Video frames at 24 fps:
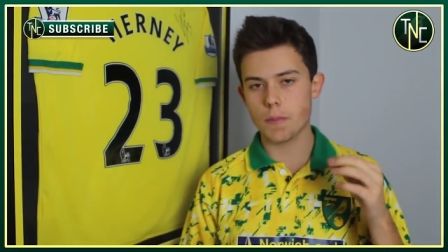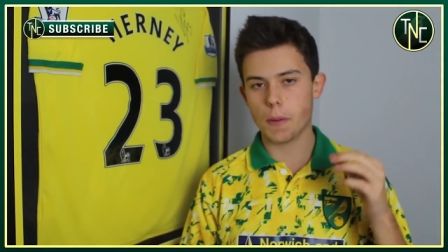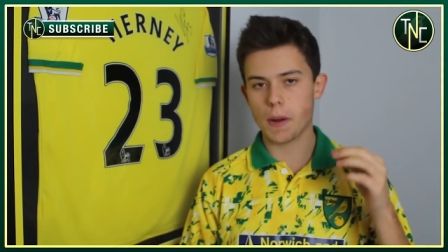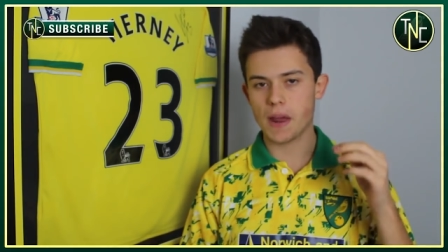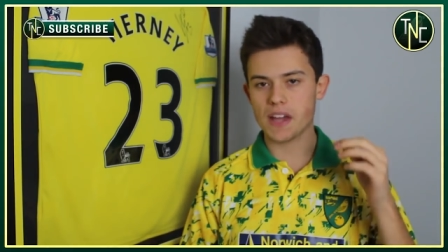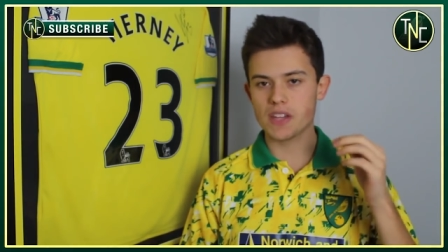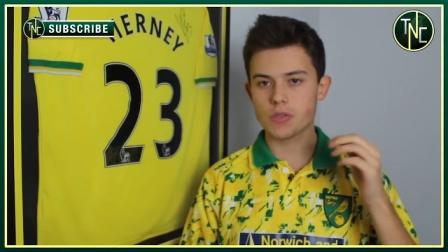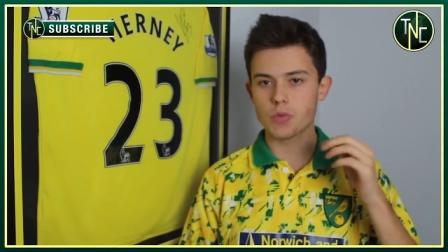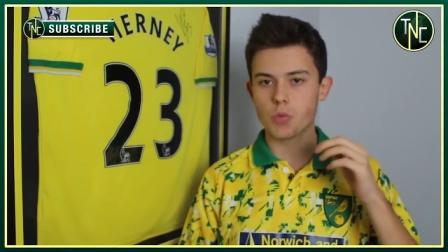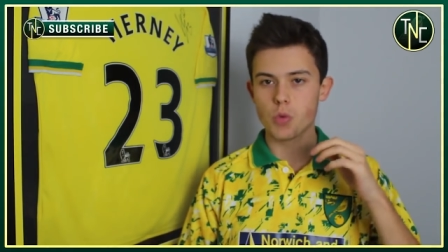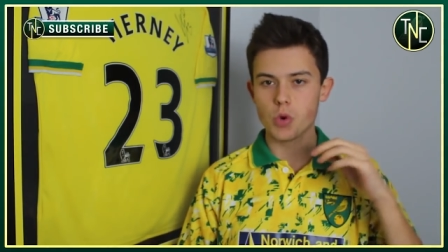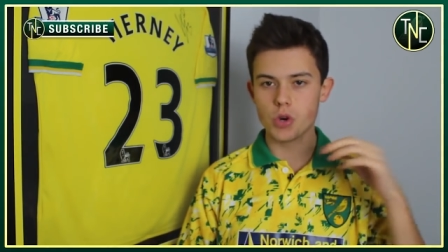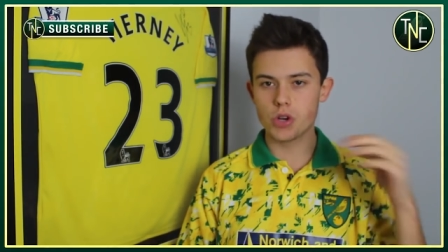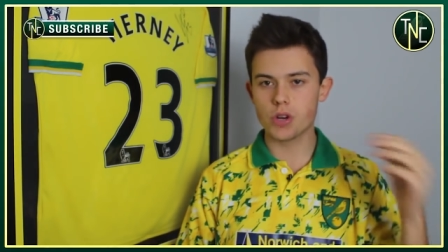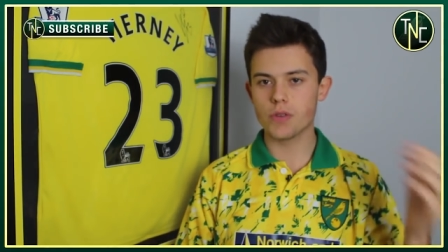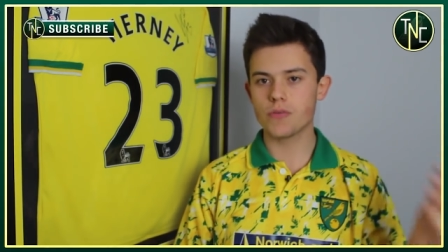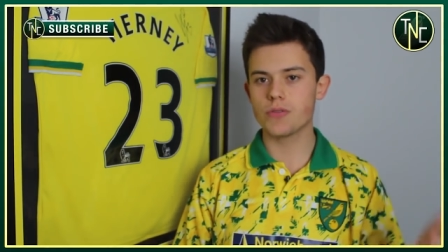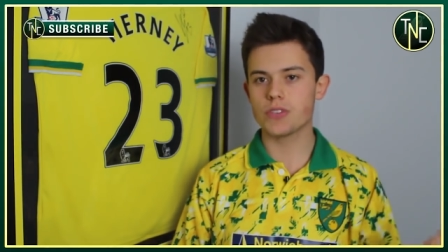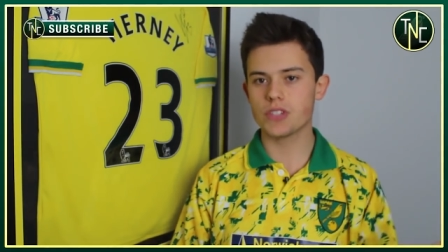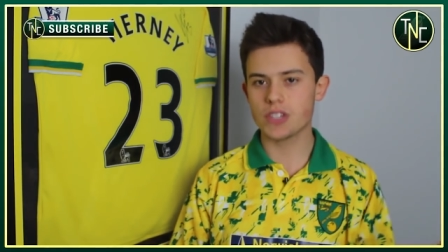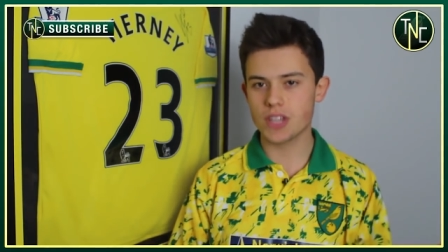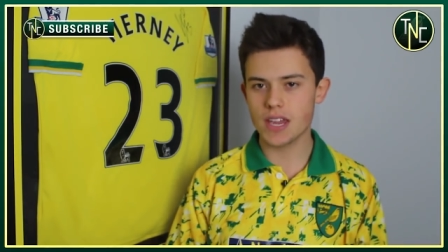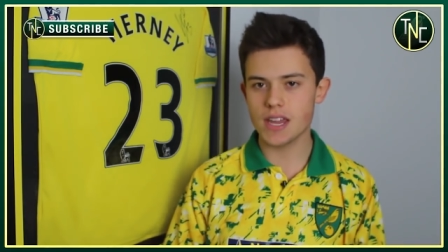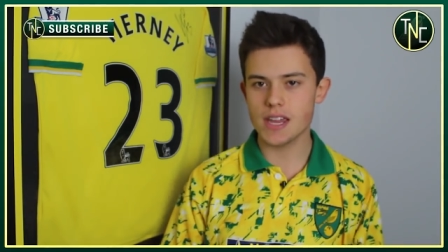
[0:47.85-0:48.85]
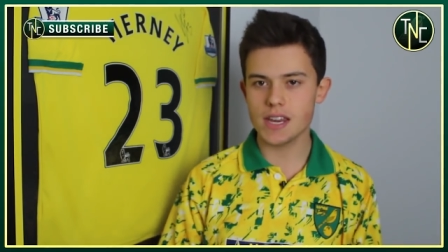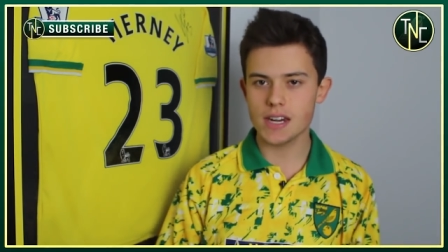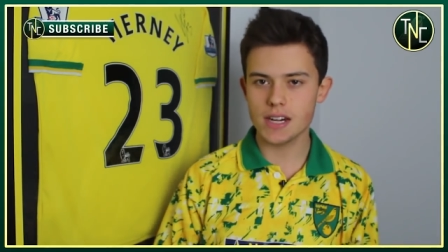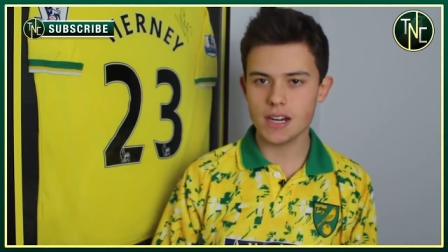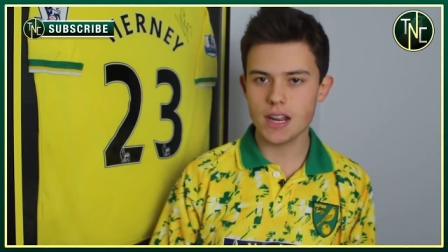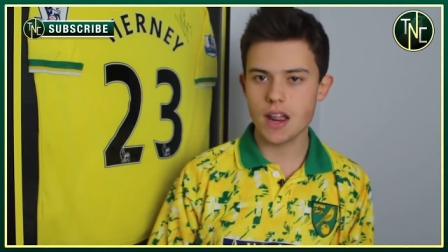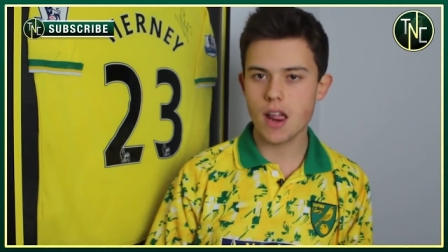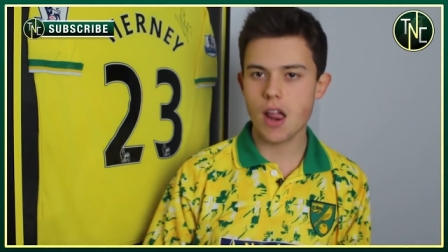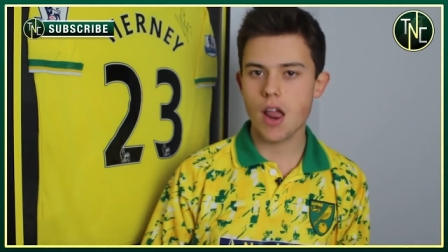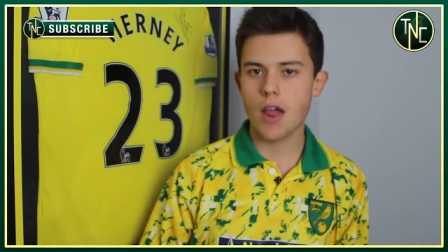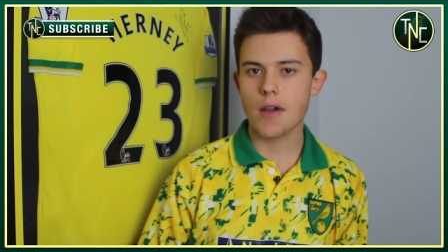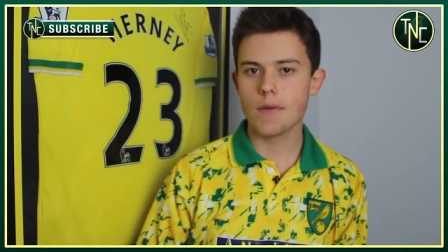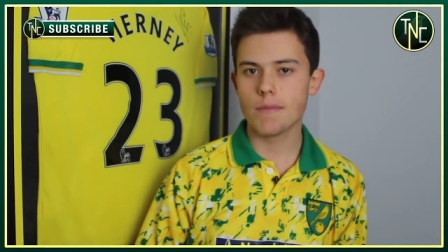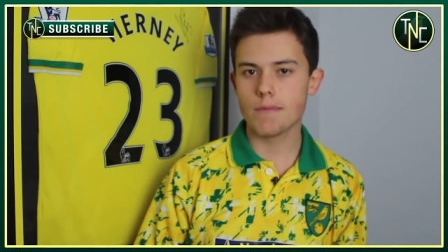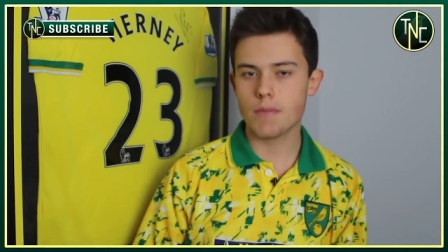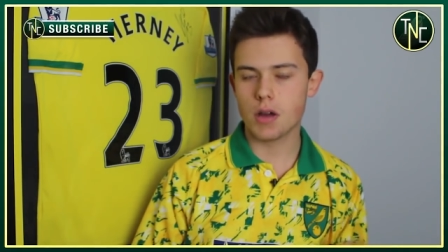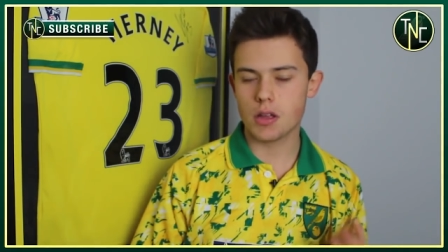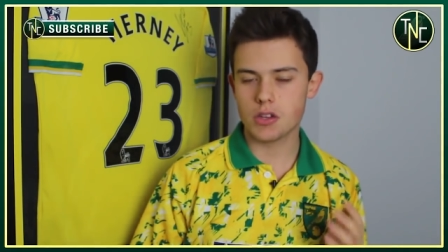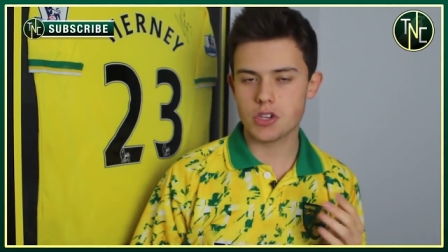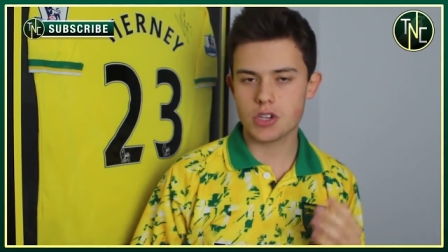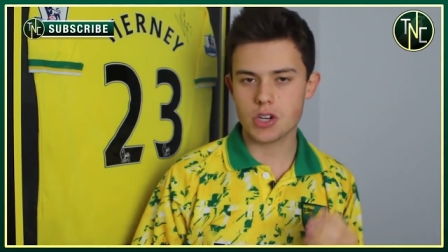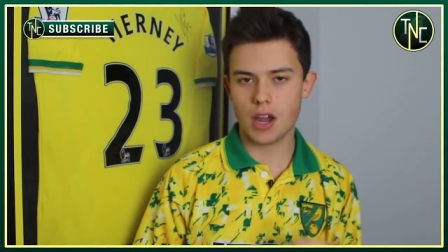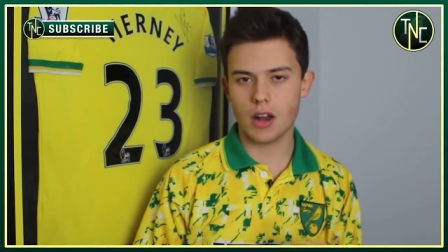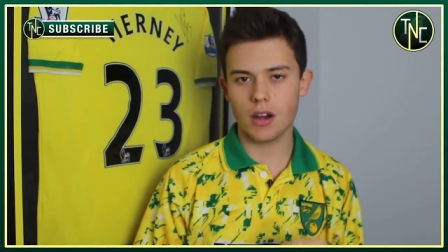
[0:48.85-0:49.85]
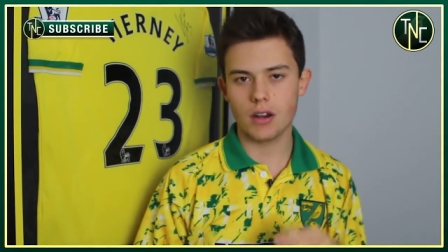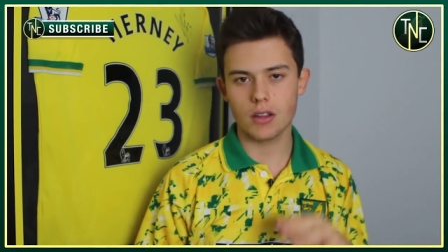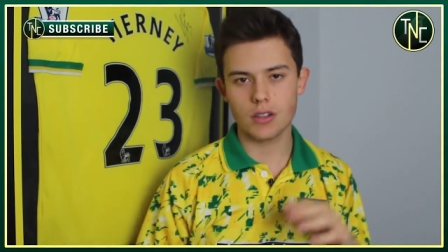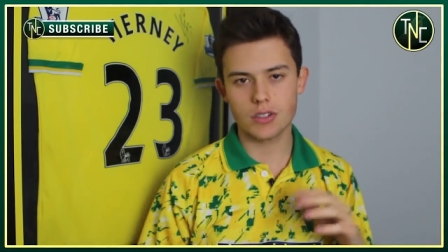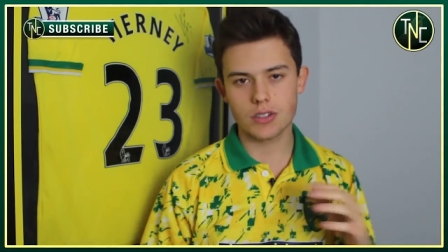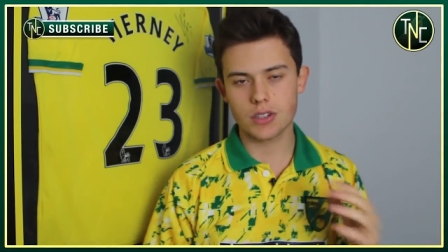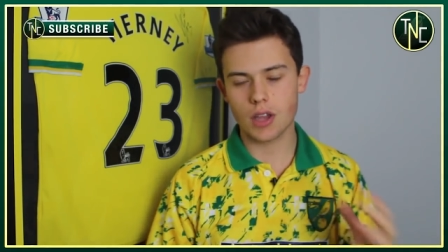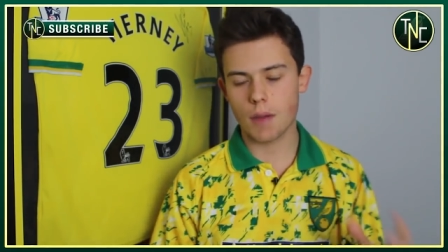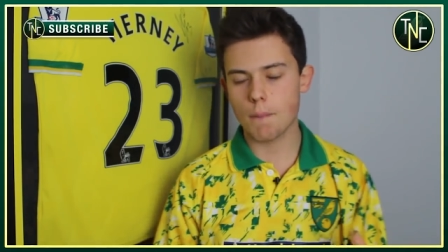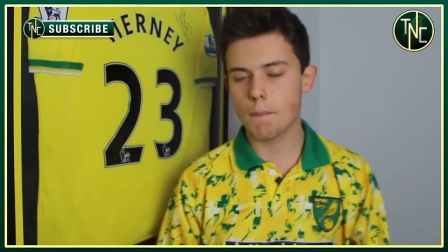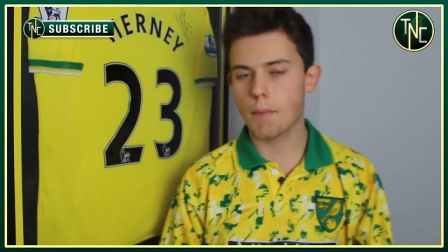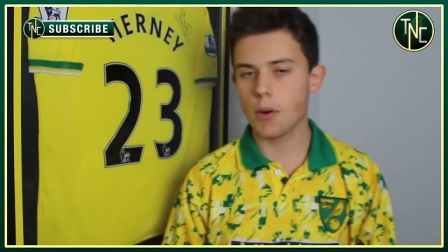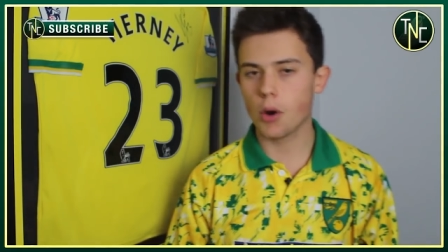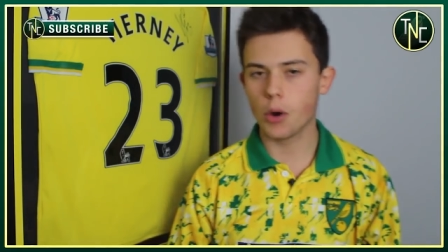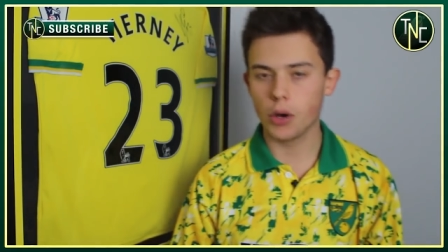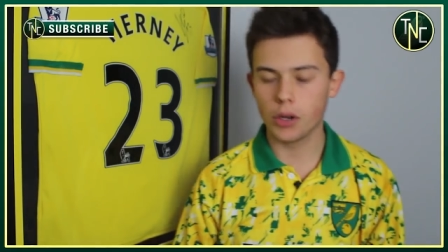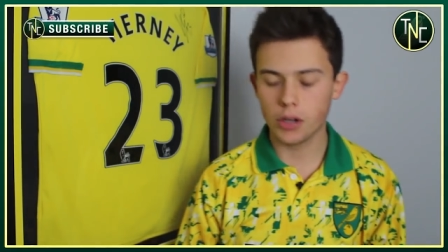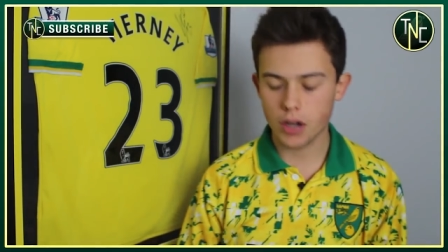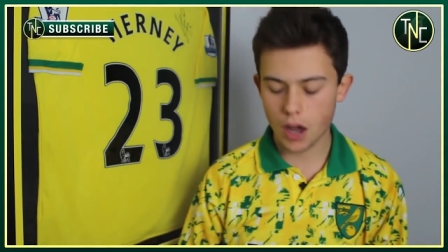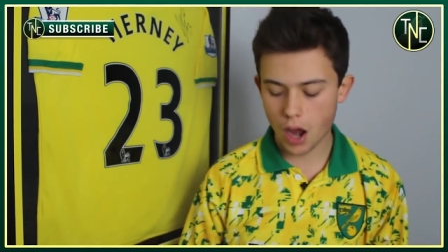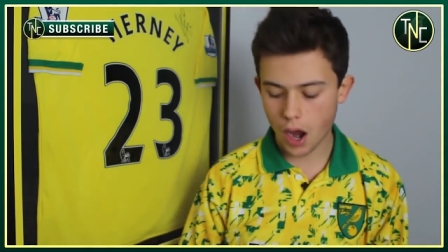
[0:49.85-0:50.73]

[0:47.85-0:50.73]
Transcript: players would have seen my channel at some point,